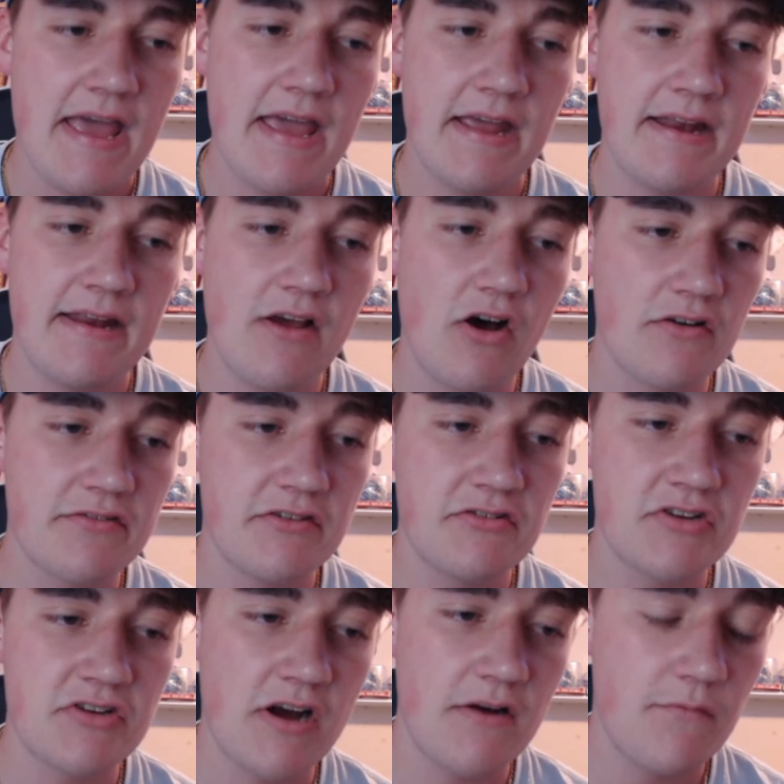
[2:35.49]
and he also
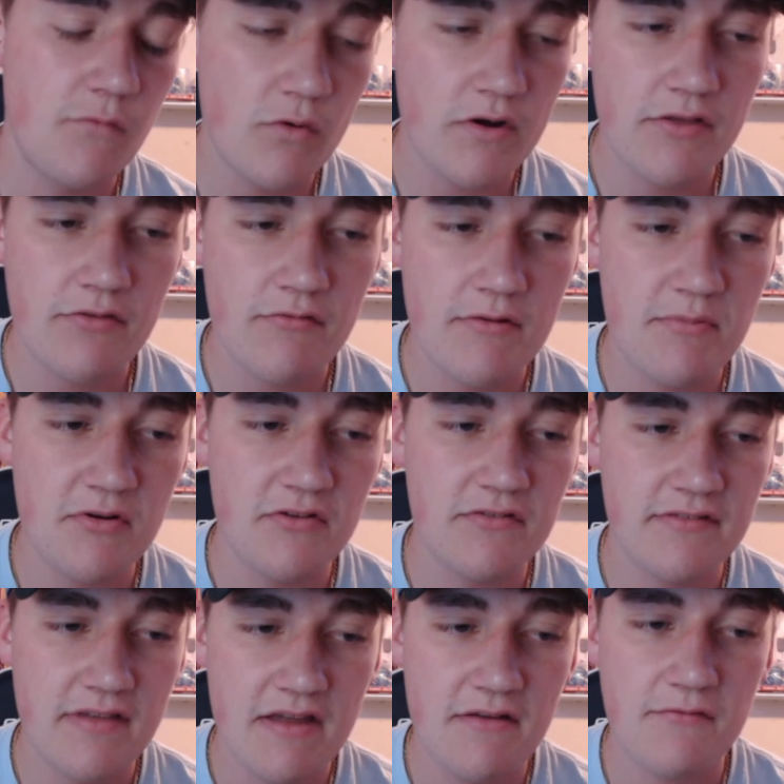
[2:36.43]
shot
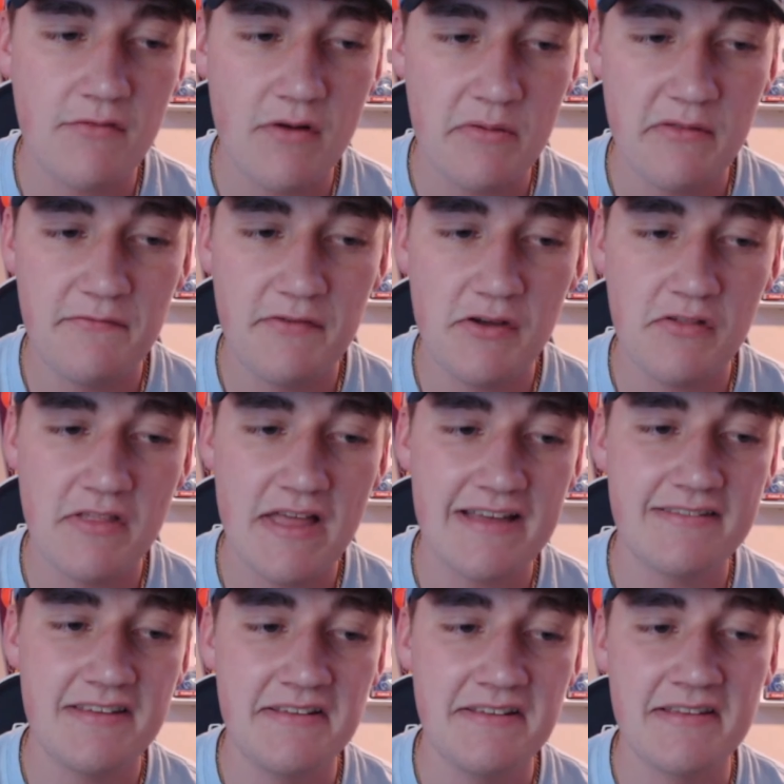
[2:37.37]
43% from the field
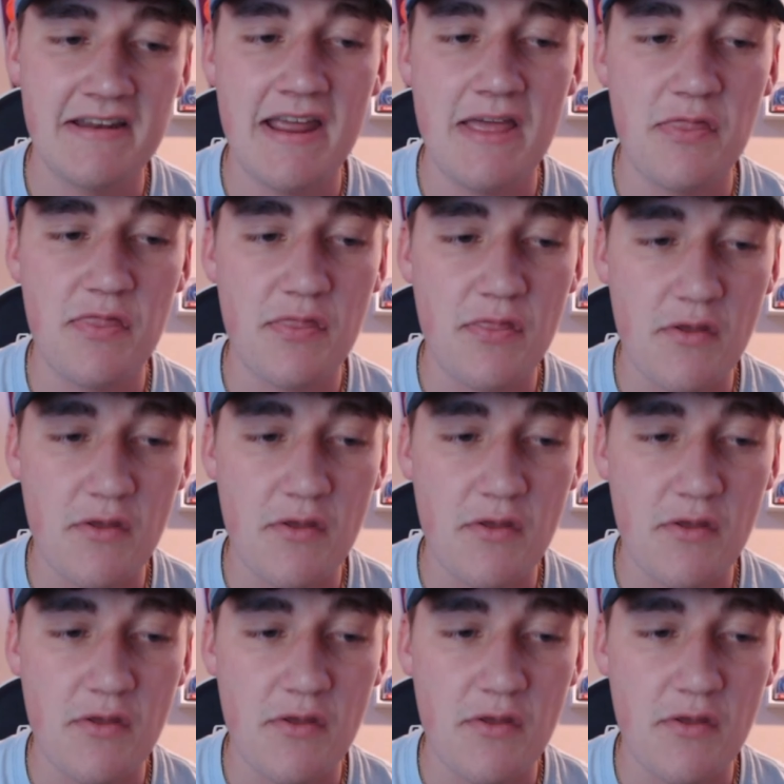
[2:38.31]
last season and